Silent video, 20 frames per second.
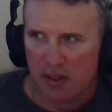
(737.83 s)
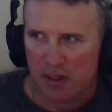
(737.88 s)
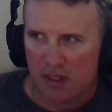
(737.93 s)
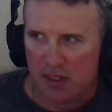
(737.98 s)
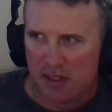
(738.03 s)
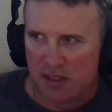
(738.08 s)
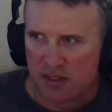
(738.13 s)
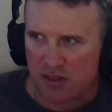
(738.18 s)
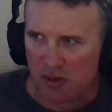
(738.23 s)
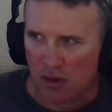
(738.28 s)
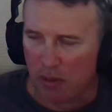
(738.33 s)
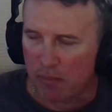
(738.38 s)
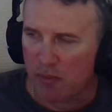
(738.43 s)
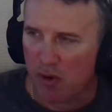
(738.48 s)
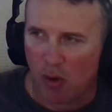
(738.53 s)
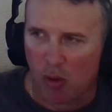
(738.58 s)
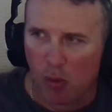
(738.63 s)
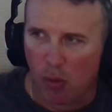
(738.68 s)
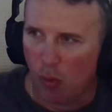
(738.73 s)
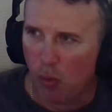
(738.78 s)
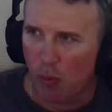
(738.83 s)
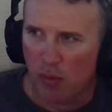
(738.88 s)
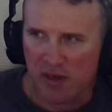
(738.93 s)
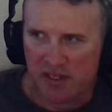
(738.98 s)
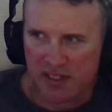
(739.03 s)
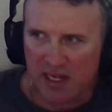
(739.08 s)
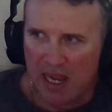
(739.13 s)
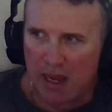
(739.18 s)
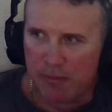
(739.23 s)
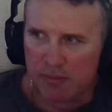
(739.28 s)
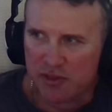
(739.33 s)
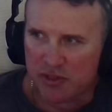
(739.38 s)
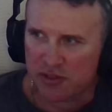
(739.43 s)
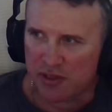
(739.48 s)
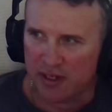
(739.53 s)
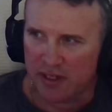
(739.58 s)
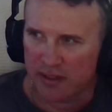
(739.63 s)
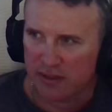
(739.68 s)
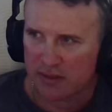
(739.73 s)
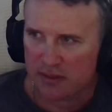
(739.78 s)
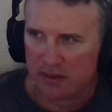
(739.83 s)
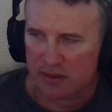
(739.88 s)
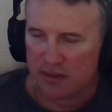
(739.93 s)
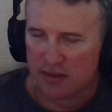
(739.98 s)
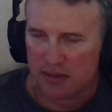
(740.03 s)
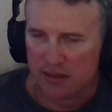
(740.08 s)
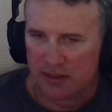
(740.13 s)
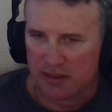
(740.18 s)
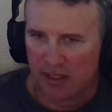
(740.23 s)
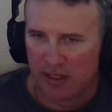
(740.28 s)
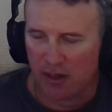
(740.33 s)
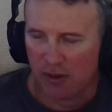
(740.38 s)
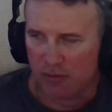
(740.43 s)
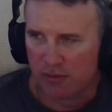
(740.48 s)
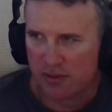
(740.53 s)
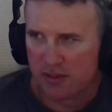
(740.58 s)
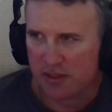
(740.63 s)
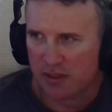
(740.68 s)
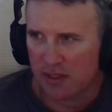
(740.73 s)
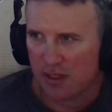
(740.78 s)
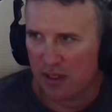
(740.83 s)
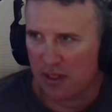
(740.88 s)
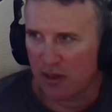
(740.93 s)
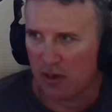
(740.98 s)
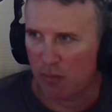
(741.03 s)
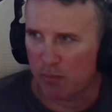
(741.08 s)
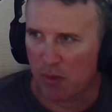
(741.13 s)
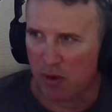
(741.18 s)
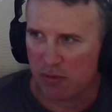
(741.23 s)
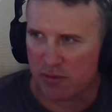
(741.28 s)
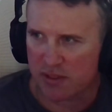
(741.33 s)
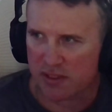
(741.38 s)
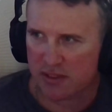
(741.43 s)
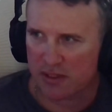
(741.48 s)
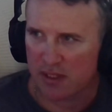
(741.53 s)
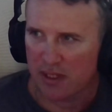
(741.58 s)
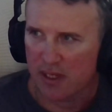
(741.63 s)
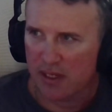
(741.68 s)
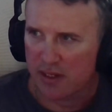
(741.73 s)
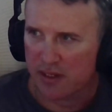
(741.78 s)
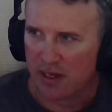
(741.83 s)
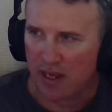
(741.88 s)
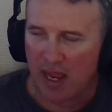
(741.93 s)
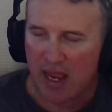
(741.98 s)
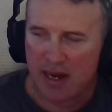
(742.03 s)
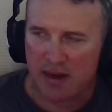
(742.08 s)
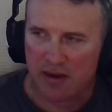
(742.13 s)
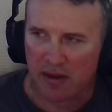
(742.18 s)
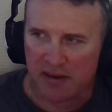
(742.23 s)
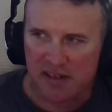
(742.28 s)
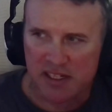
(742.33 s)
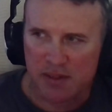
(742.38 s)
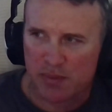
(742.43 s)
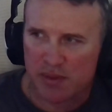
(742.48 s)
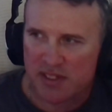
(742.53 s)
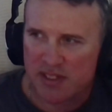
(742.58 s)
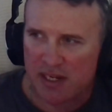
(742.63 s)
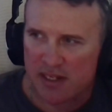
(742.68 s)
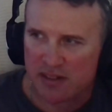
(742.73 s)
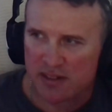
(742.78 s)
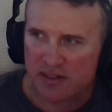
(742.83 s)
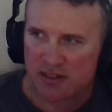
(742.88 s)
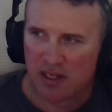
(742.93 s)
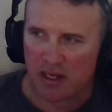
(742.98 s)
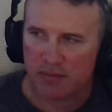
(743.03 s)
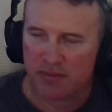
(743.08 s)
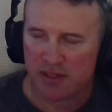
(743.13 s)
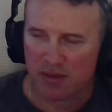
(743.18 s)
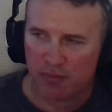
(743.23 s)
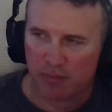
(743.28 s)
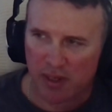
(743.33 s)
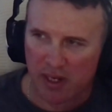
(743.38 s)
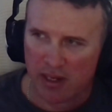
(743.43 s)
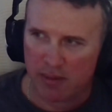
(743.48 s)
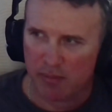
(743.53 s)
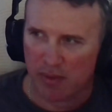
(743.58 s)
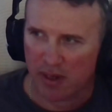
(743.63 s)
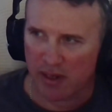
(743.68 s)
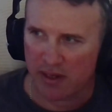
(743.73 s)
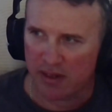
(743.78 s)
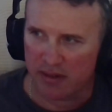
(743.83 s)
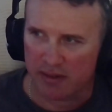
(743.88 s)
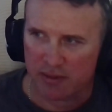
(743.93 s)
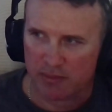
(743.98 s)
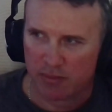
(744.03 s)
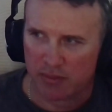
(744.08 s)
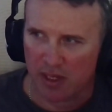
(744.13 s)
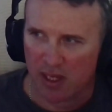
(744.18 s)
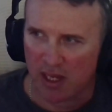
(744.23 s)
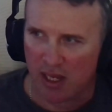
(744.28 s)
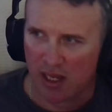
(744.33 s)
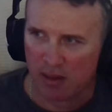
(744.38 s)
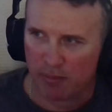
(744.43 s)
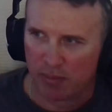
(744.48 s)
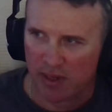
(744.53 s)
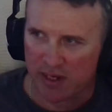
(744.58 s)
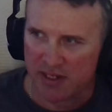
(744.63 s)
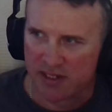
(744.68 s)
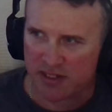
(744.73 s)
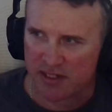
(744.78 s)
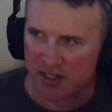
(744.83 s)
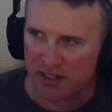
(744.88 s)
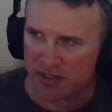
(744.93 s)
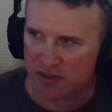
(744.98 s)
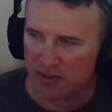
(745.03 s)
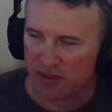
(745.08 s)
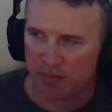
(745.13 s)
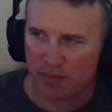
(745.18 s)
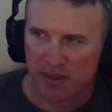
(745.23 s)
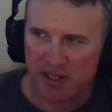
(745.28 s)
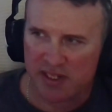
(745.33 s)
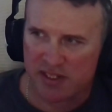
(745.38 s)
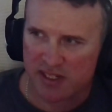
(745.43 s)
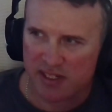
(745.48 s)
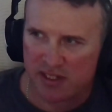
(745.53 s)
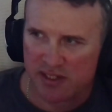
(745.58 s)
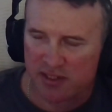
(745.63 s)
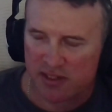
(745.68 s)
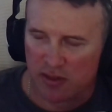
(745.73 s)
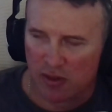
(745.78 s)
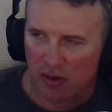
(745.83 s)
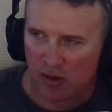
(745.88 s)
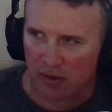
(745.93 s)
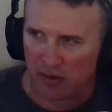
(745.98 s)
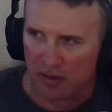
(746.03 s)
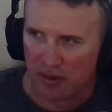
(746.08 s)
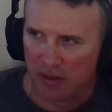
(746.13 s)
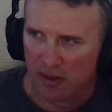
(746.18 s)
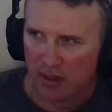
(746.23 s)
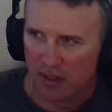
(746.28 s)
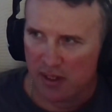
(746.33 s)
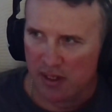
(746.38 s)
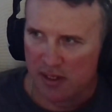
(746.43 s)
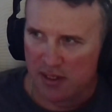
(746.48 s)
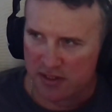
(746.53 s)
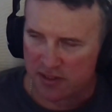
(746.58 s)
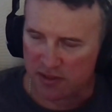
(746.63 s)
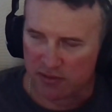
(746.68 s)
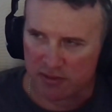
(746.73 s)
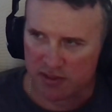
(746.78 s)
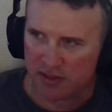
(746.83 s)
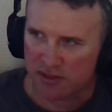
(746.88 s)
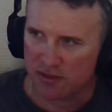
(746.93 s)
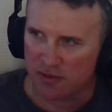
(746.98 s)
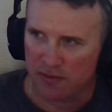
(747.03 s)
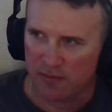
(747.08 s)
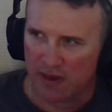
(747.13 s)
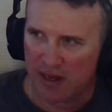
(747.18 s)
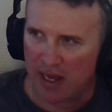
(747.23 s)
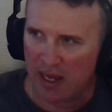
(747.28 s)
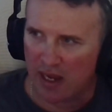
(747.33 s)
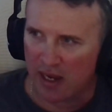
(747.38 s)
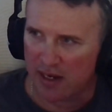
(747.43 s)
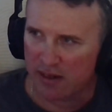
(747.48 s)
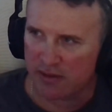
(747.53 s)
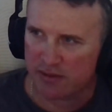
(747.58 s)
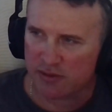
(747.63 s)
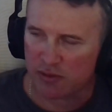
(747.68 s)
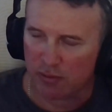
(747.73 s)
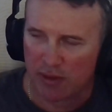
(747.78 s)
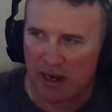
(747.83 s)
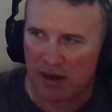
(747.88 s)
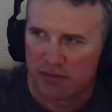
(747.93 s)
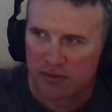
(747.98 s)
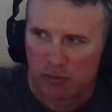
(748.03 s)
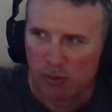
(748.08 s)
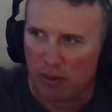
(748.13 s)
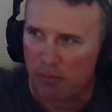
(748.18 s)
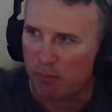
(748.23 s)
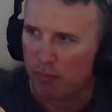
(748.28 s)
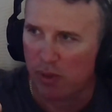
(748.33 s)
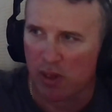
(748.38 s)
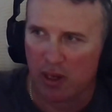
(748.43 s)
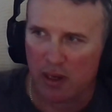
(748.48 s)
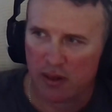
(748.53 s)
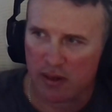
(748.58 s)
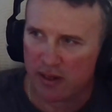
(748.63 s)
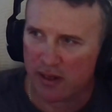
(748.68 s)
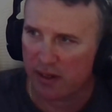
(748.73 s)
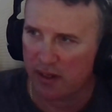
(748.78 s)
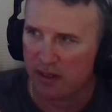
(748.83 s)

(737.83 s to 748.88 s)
So I'm not always capturing, you know, it's most 90% of the times I'm playing my PlayStation, the PC isn't on. So to do that, I don't have to unplug